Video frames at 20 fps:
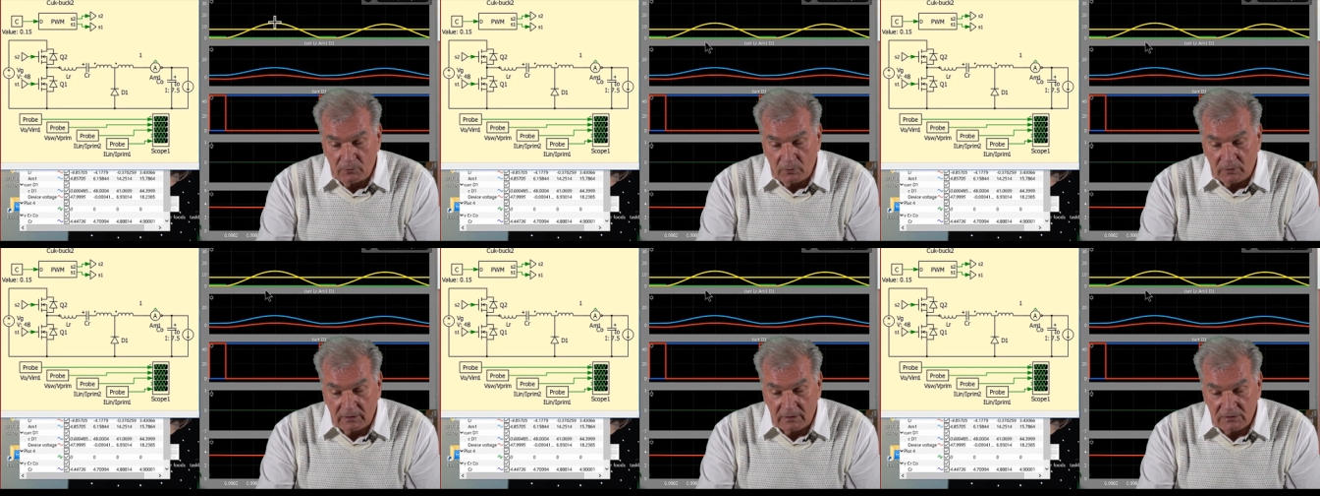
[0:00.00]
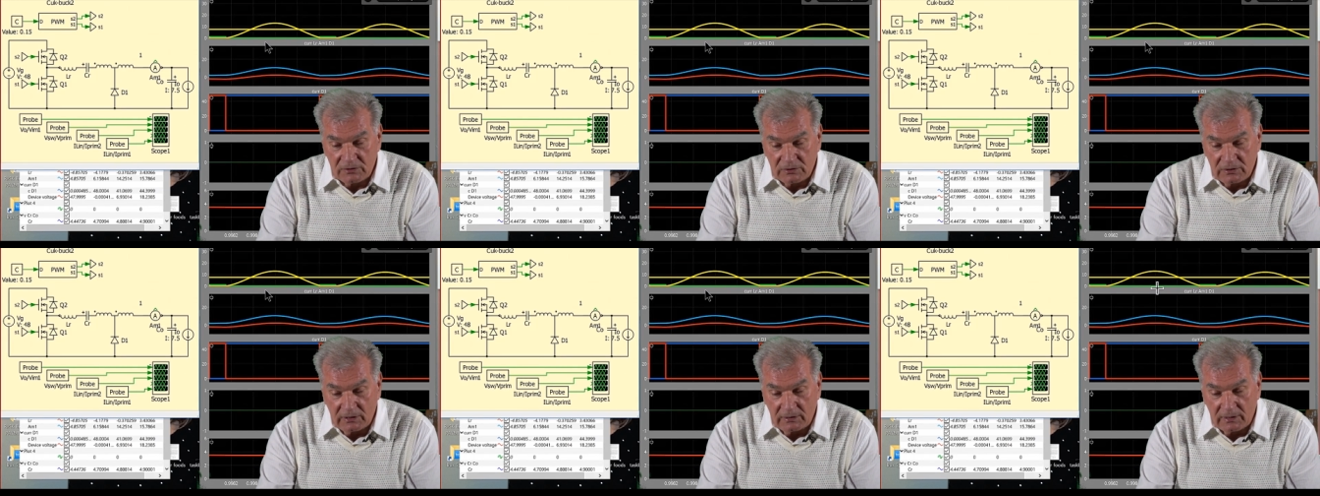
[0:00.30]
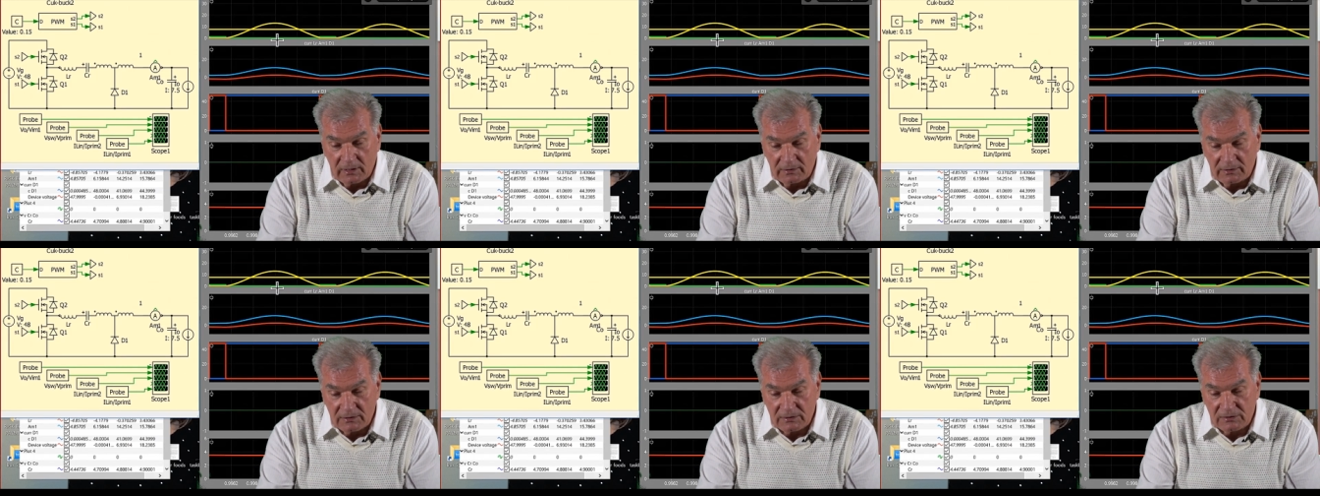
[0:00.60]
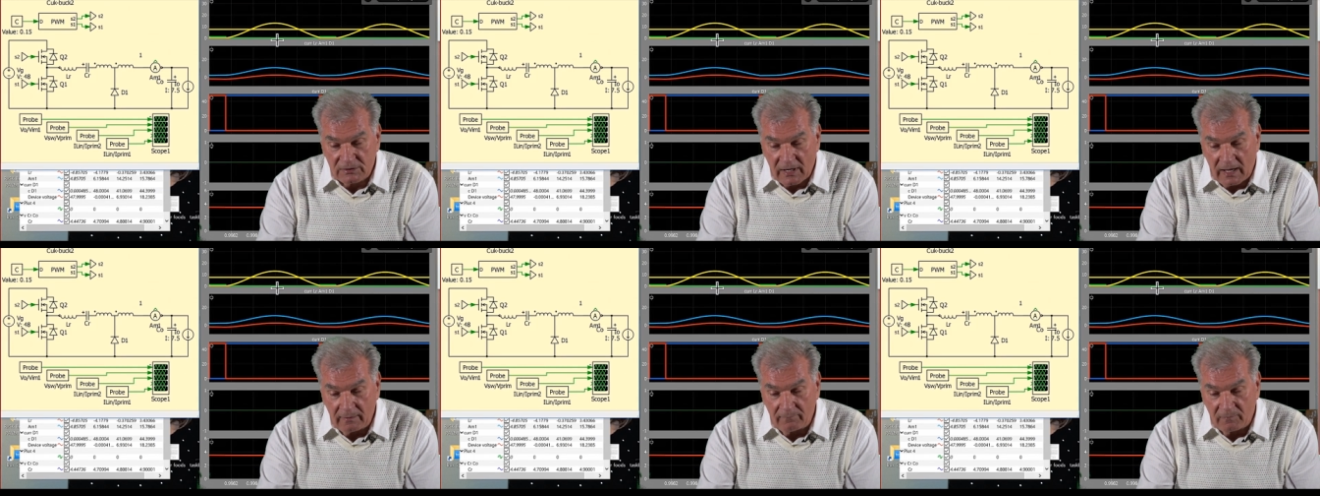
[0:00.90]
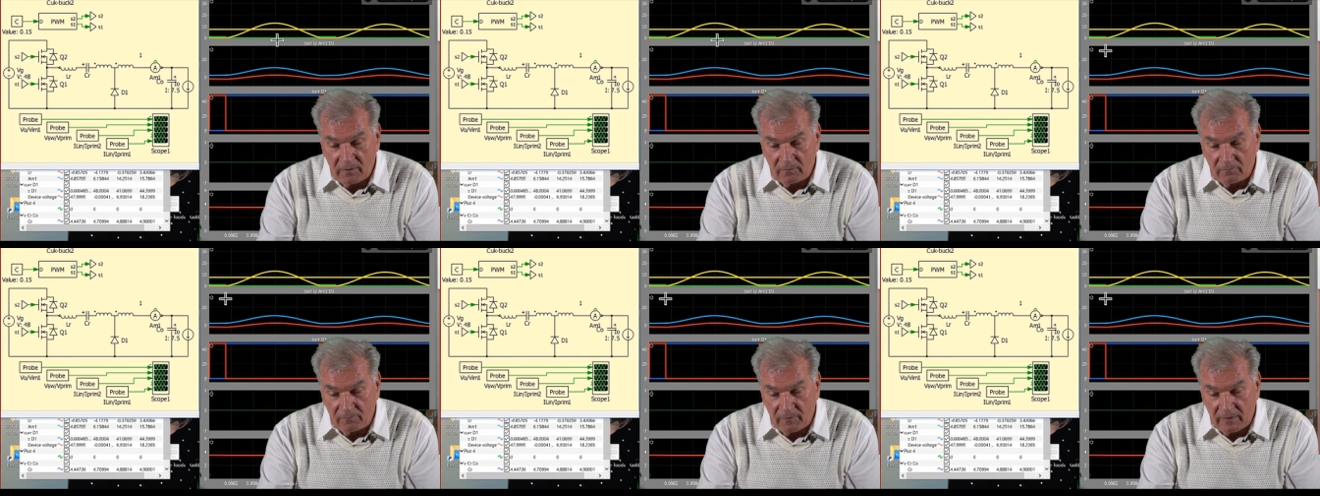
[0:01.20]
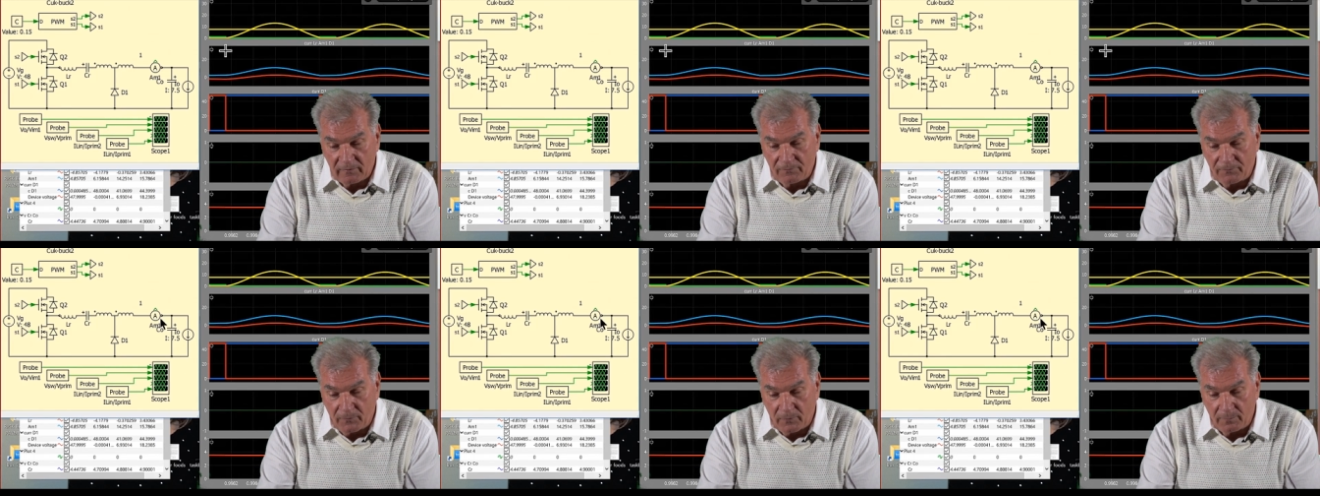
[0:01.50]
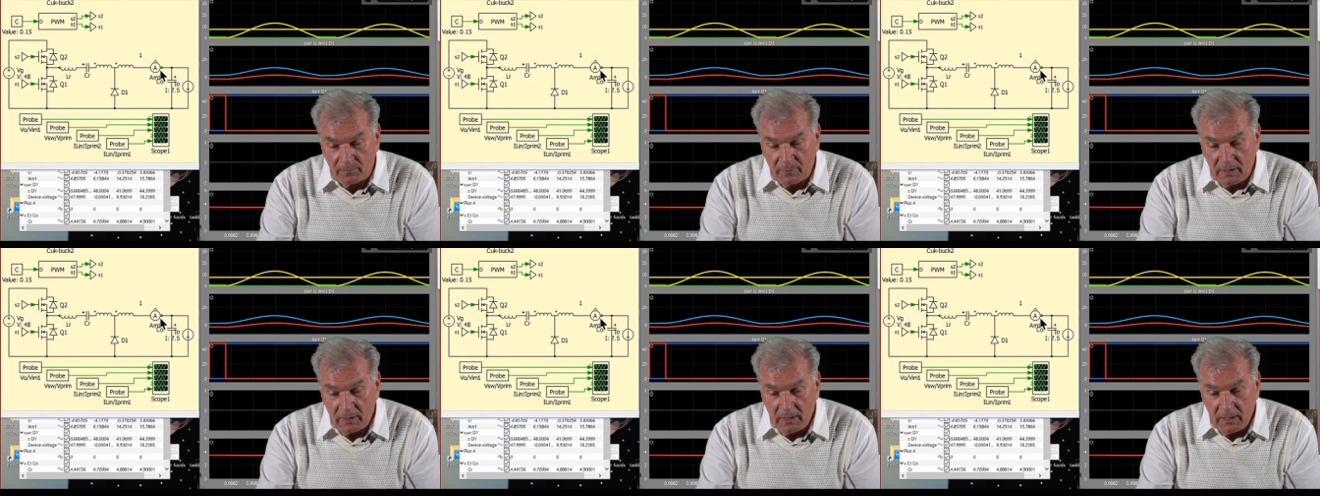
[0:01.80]
you can see that this sine wave
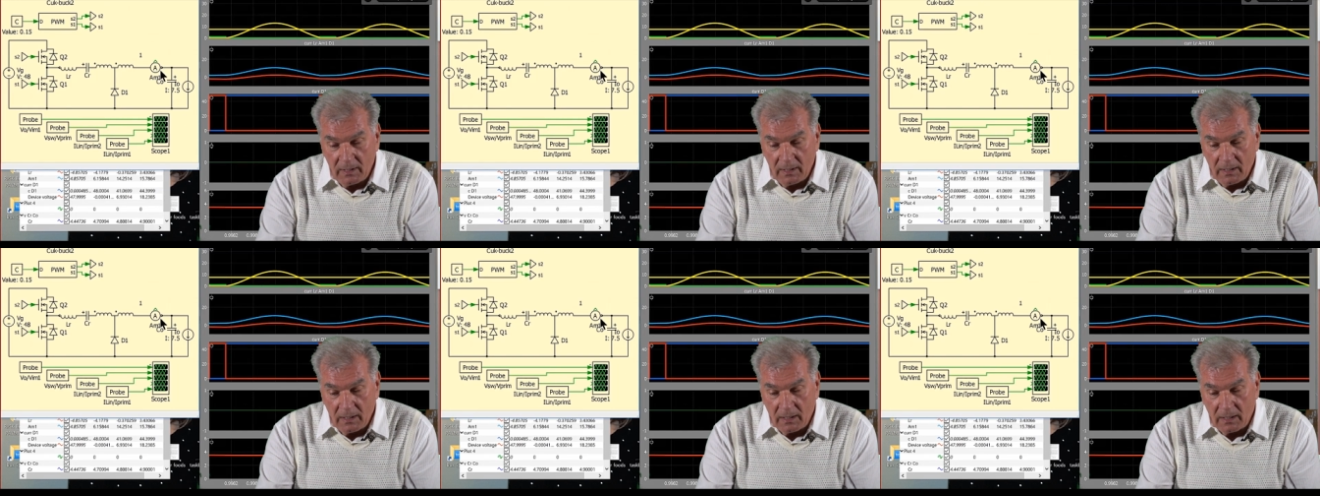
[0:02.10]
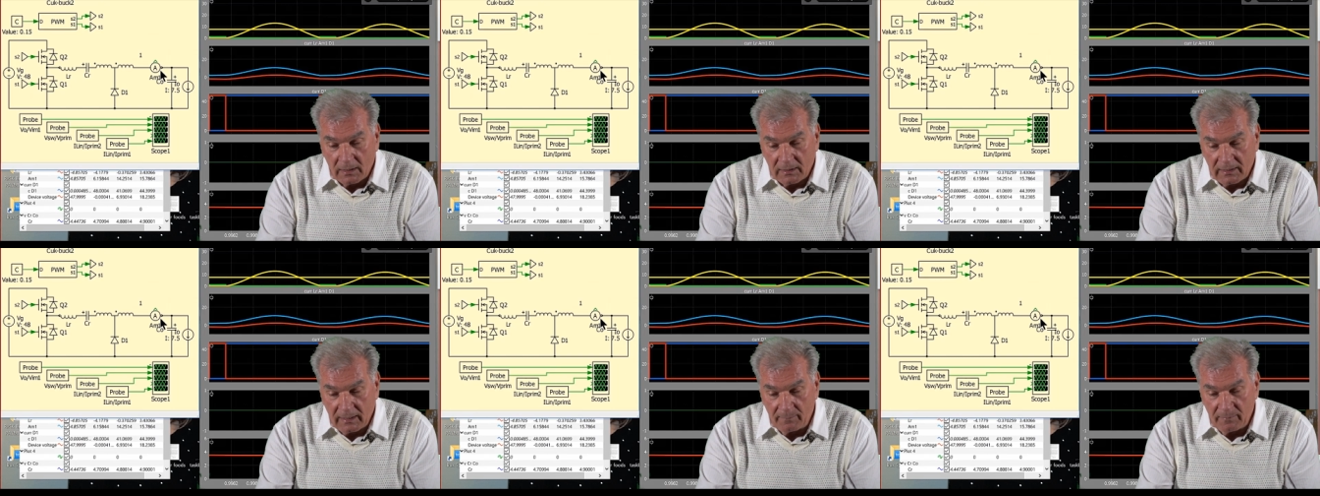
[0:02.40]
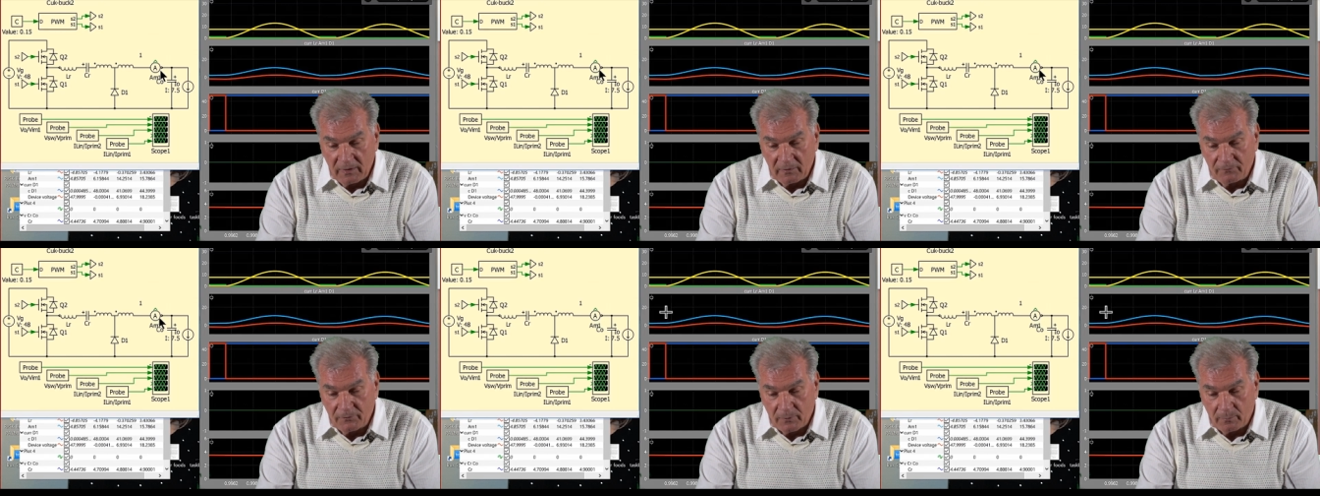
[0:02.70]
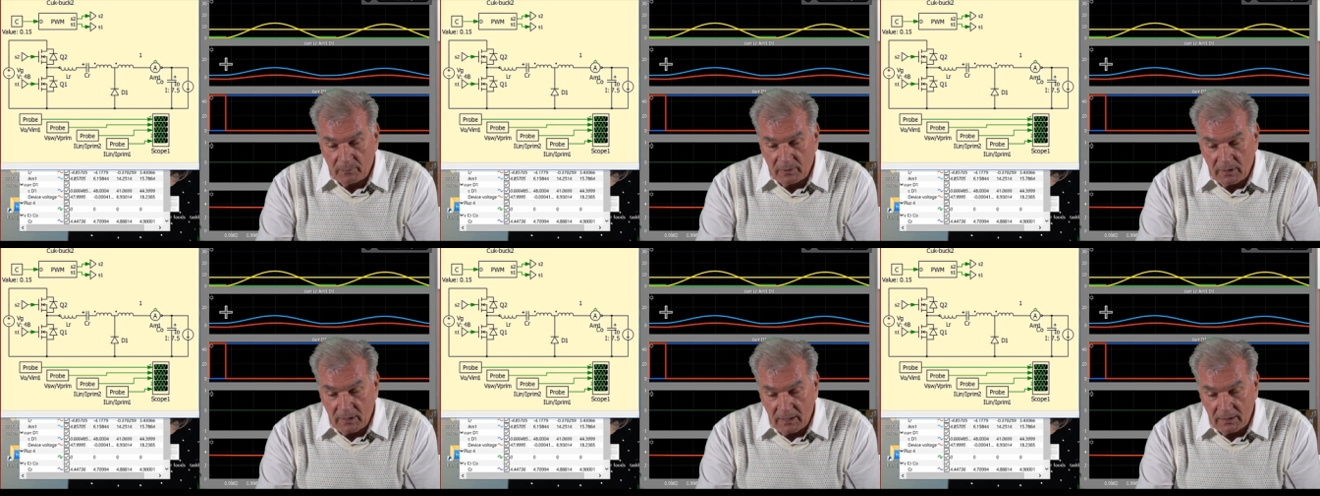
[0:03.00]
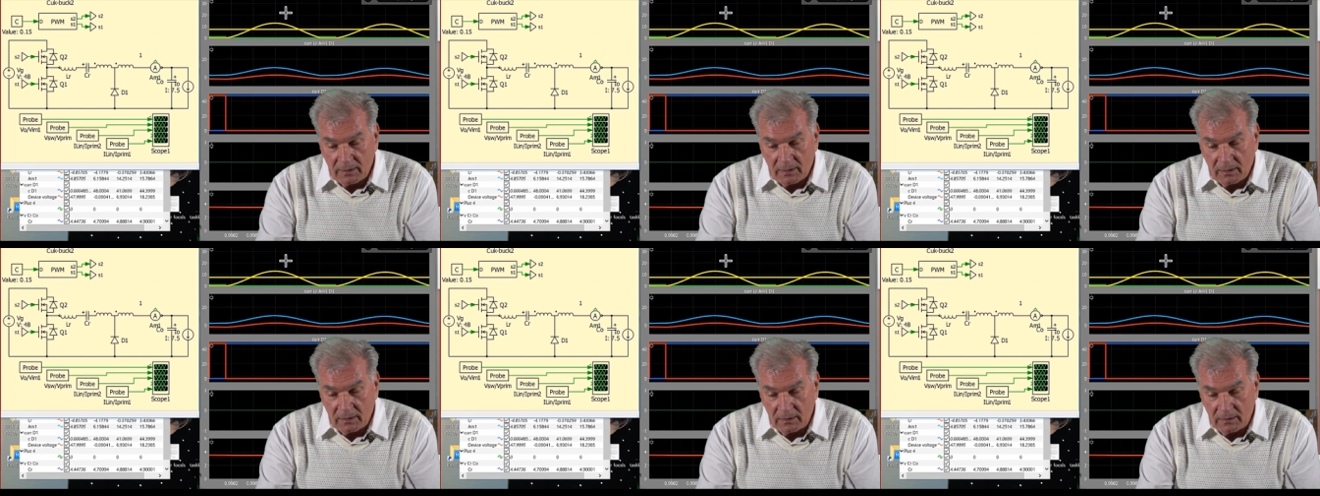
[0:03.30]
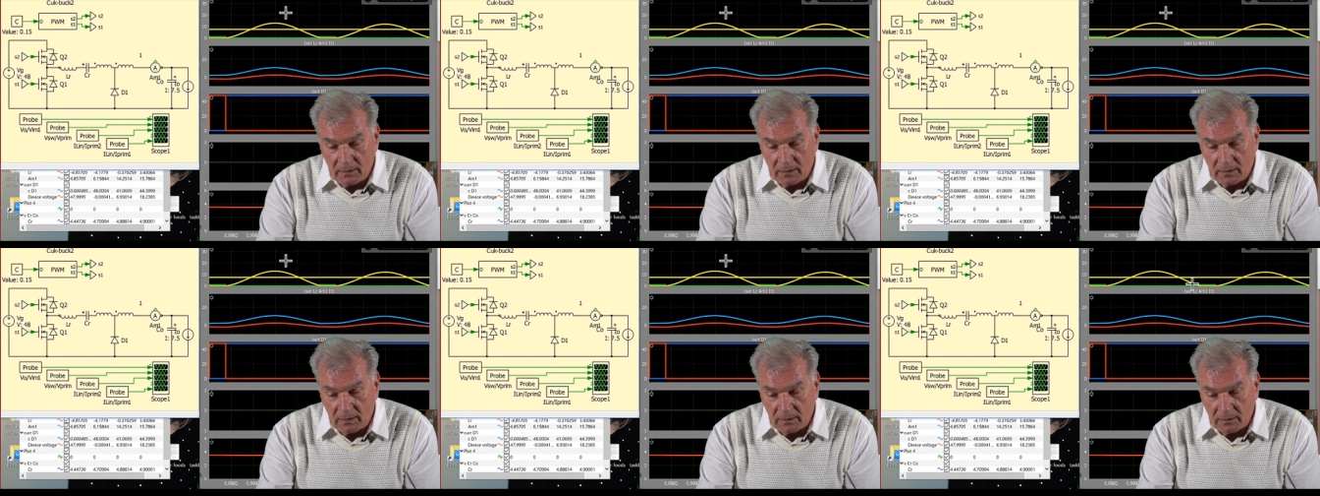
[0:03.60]
waveform uh, coming from another